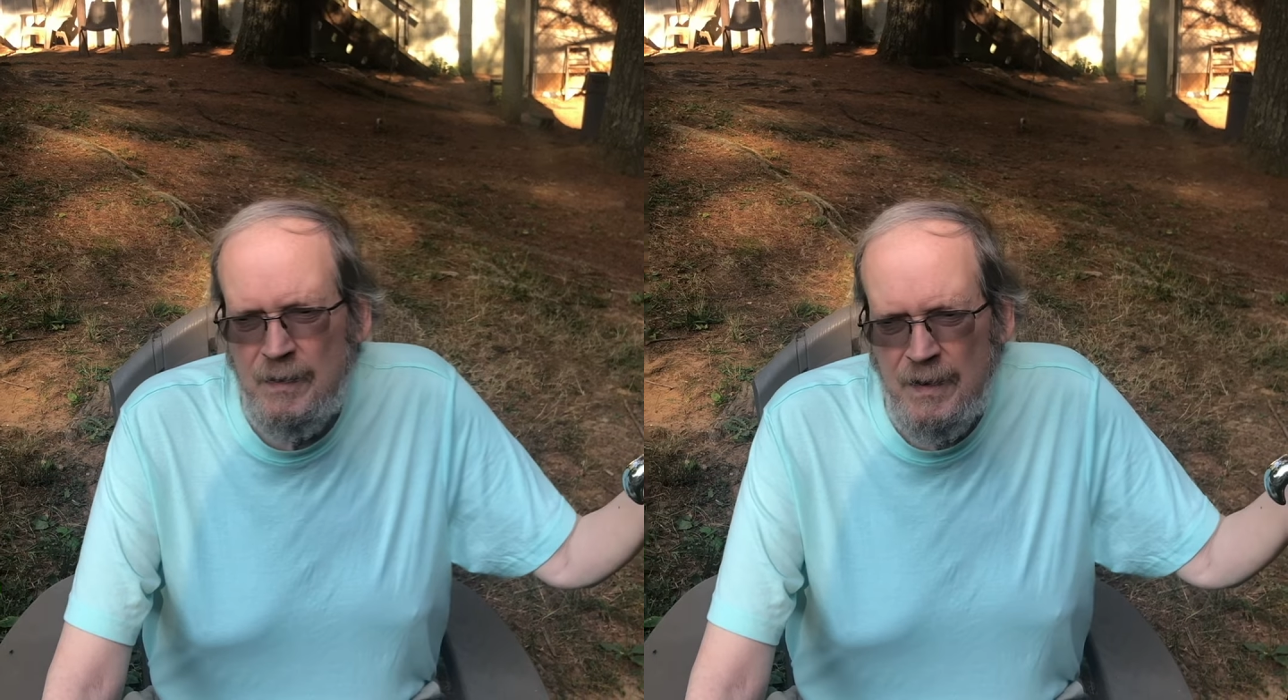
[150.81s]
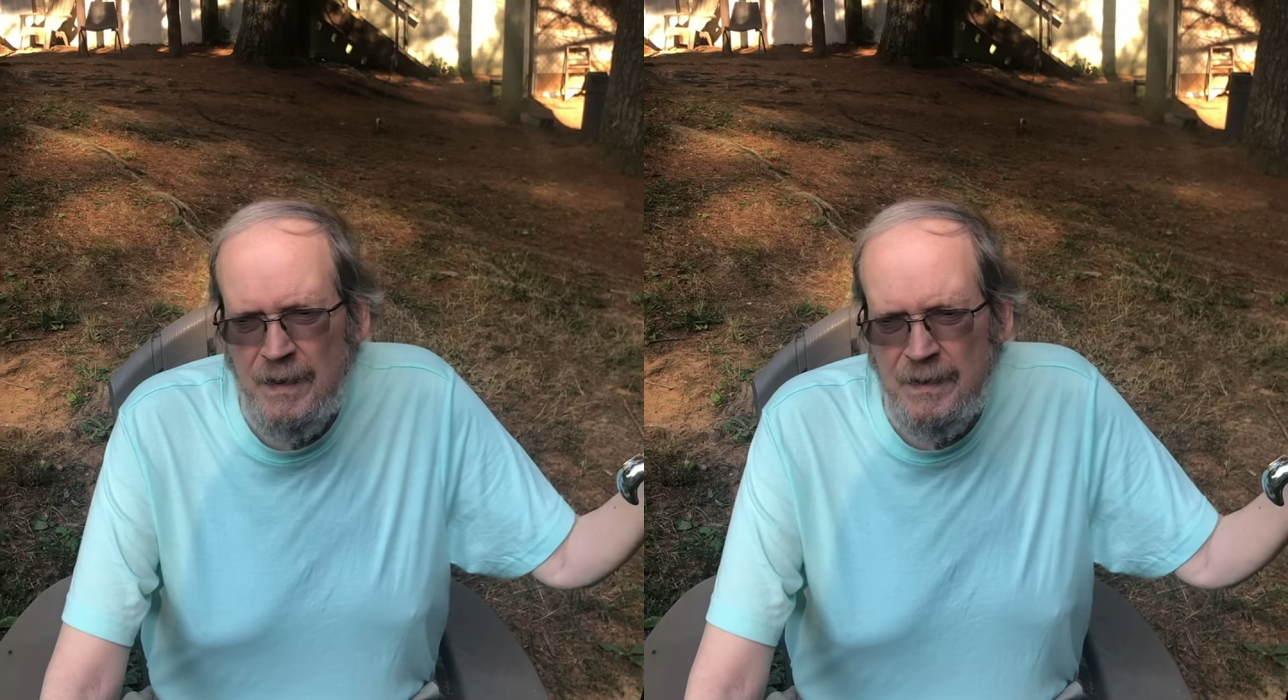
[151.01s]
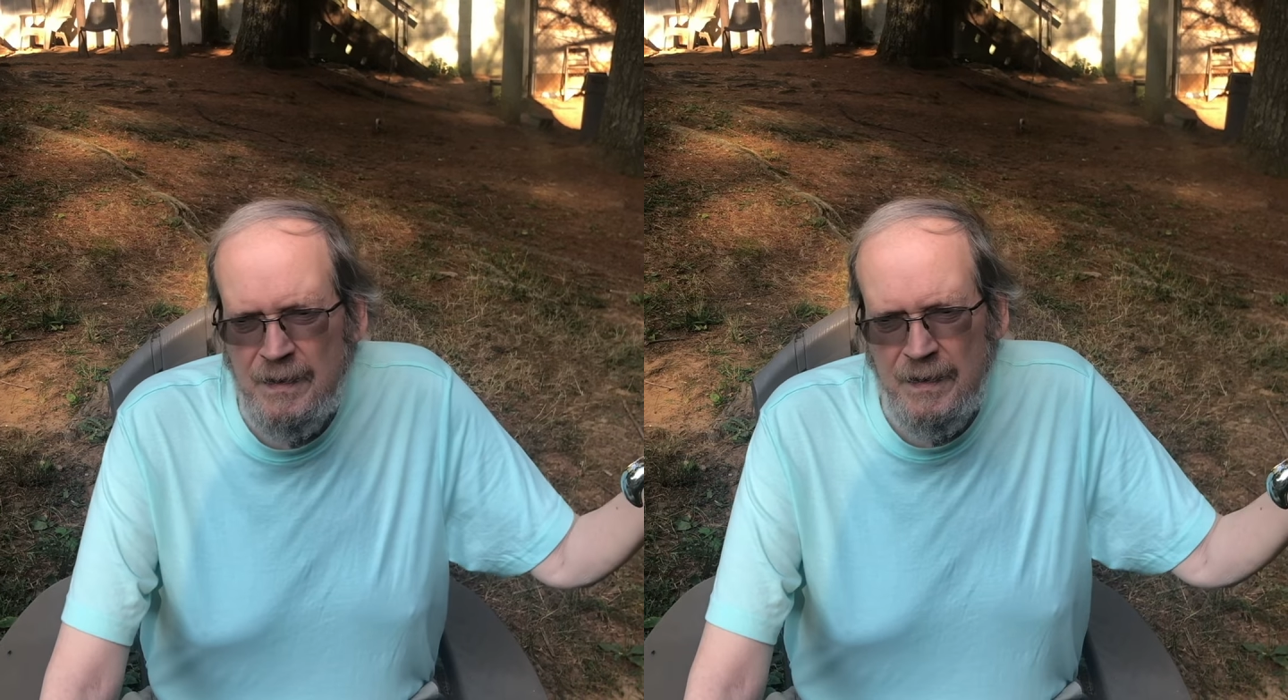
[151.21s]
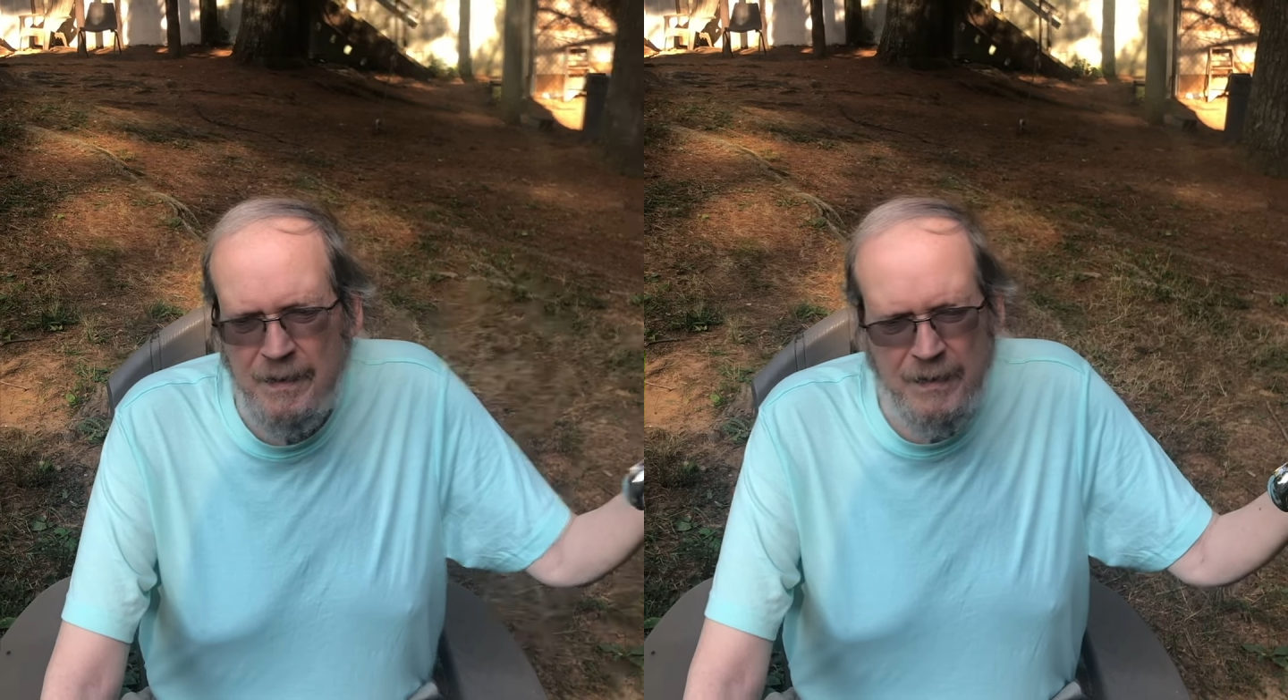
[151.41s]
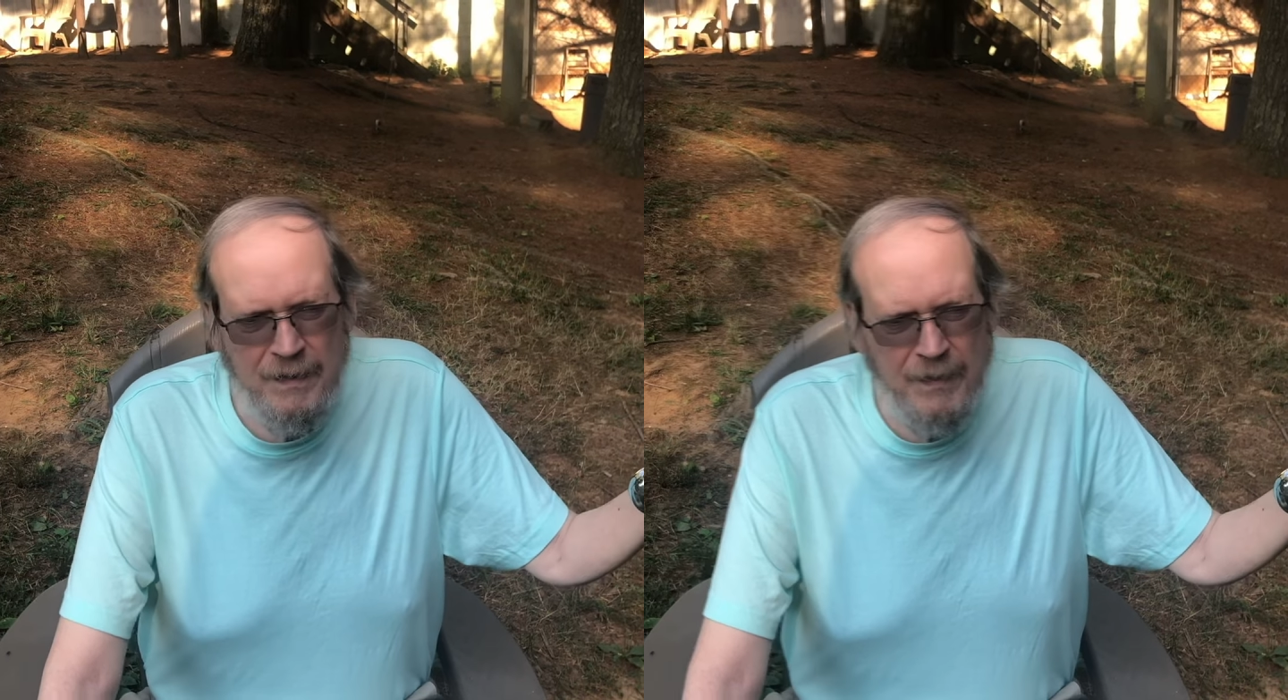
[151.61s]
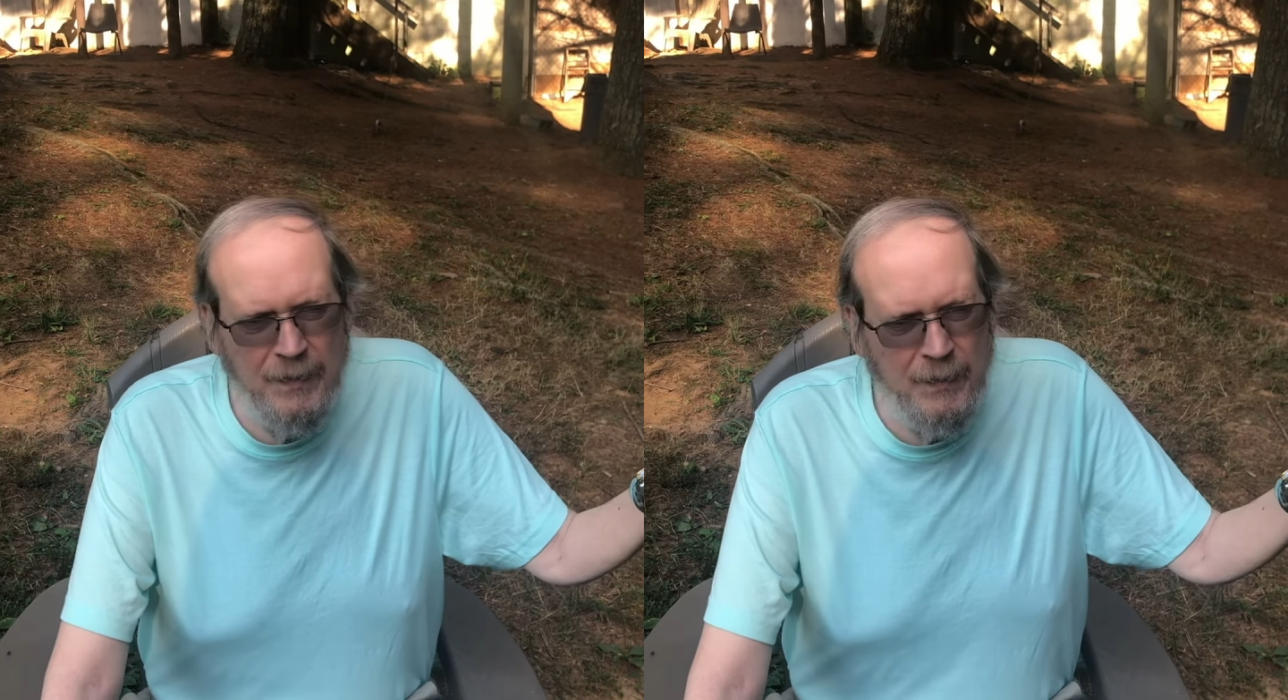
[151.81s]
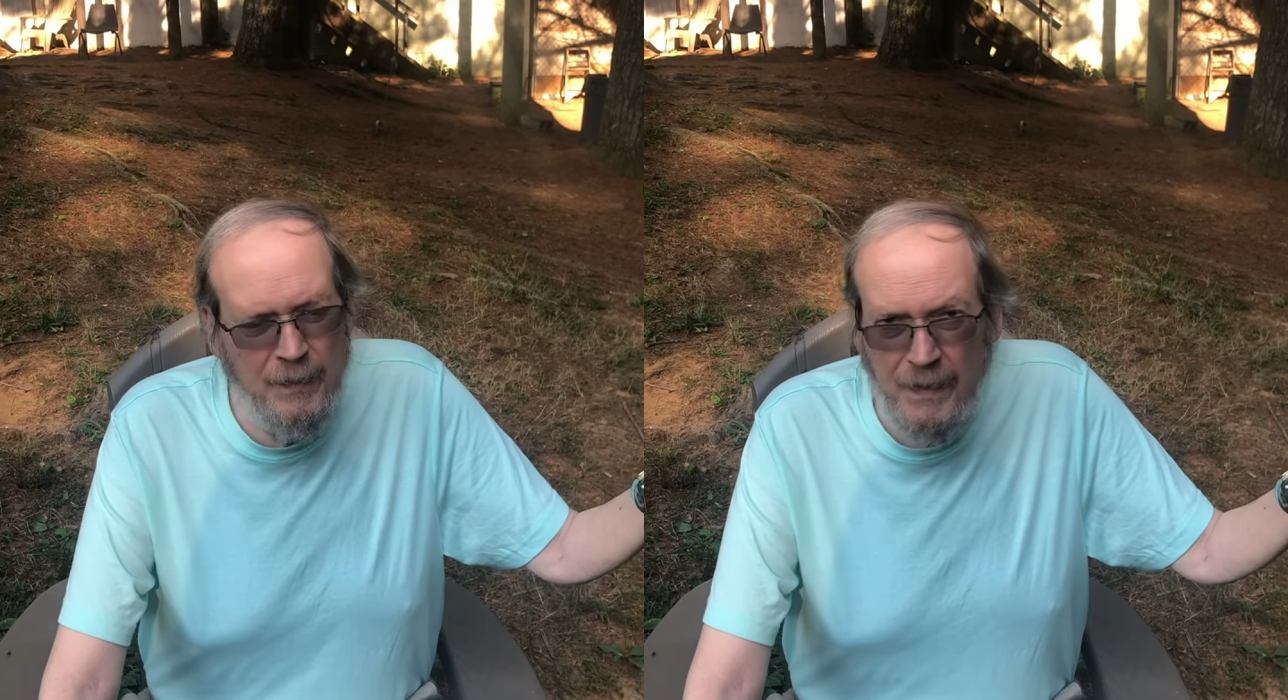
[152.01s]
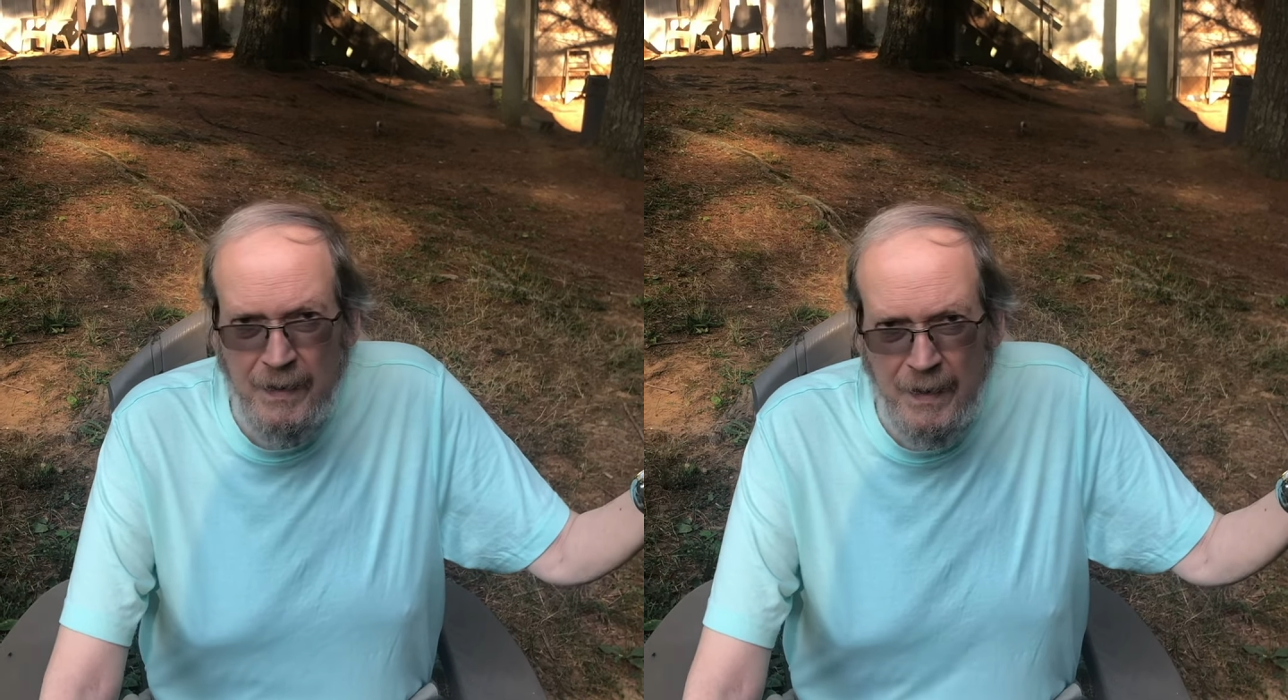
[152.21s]
justice to
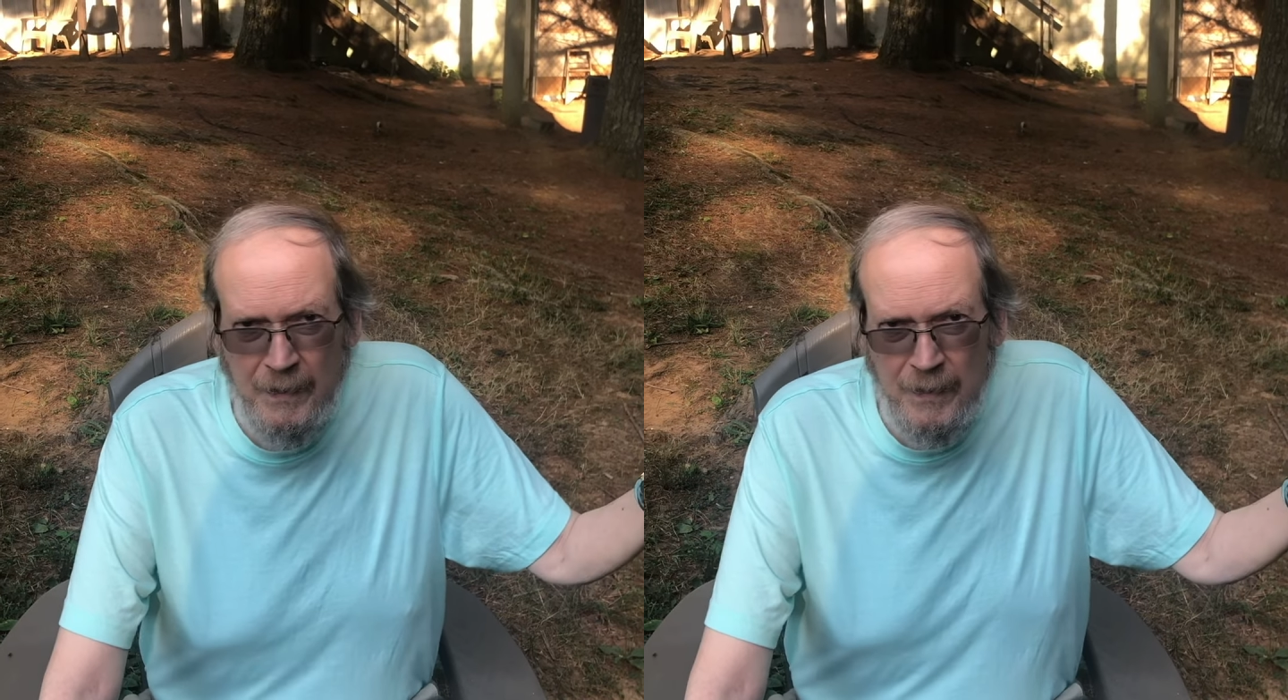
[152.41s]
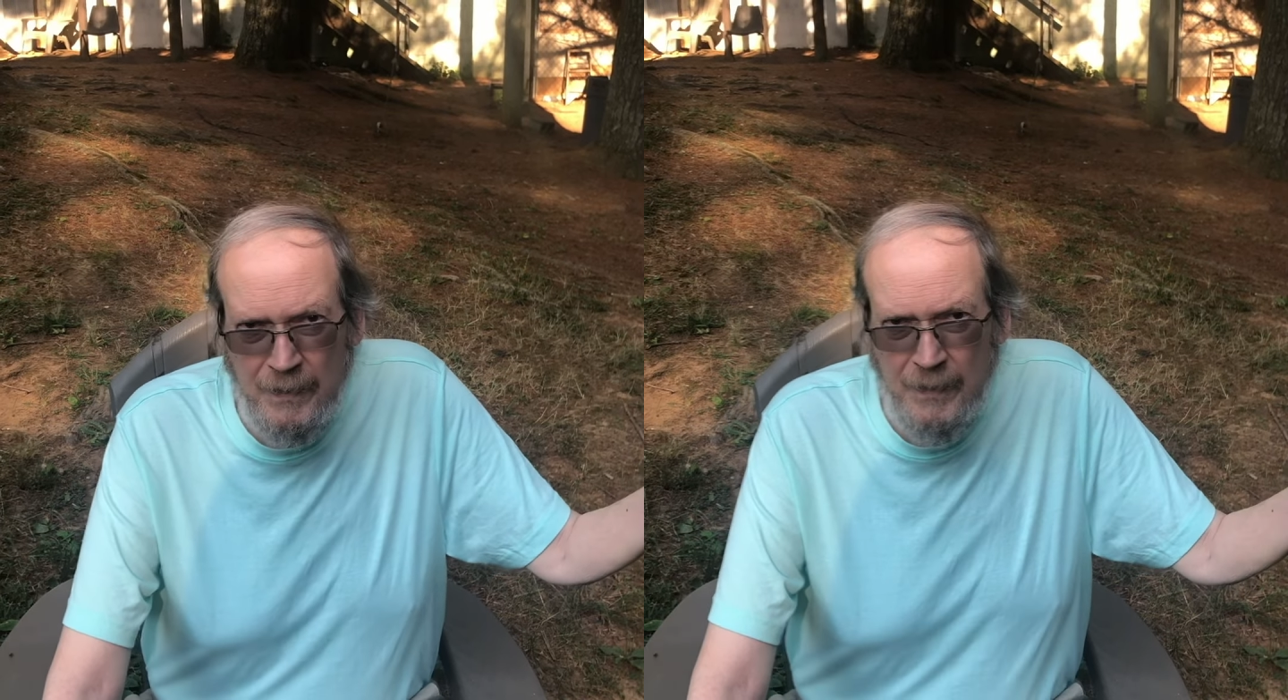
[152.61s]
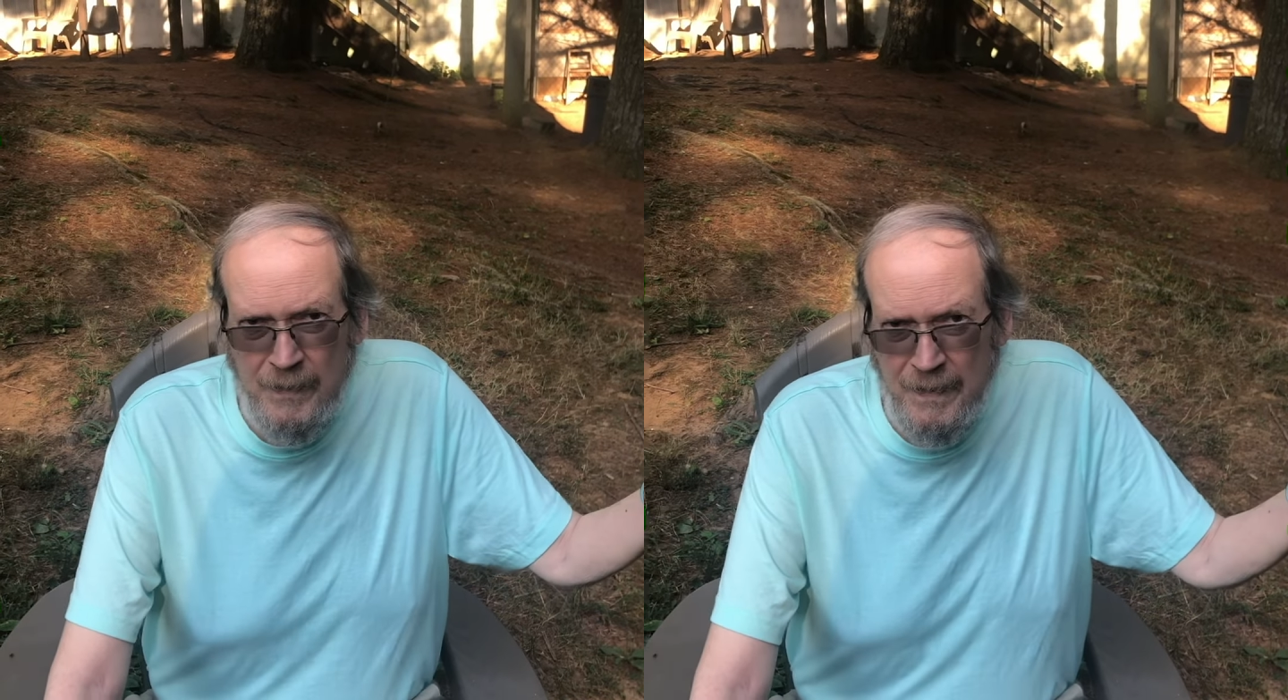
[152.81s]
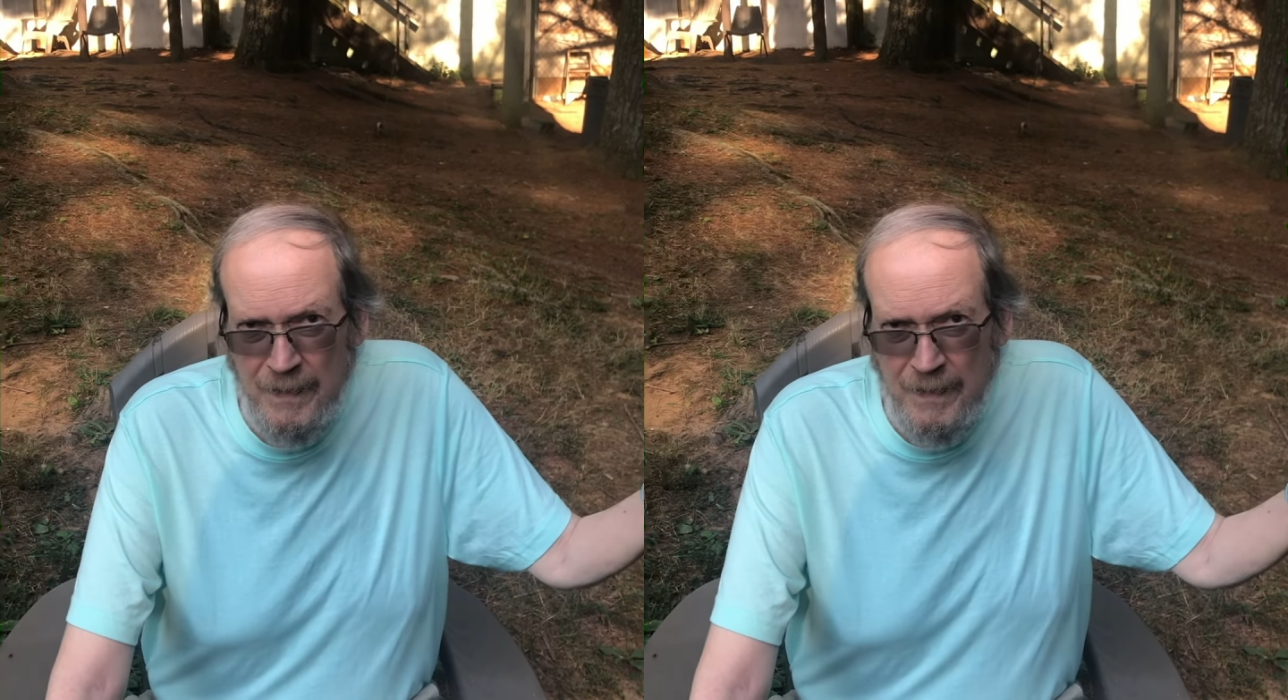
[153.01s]
the characters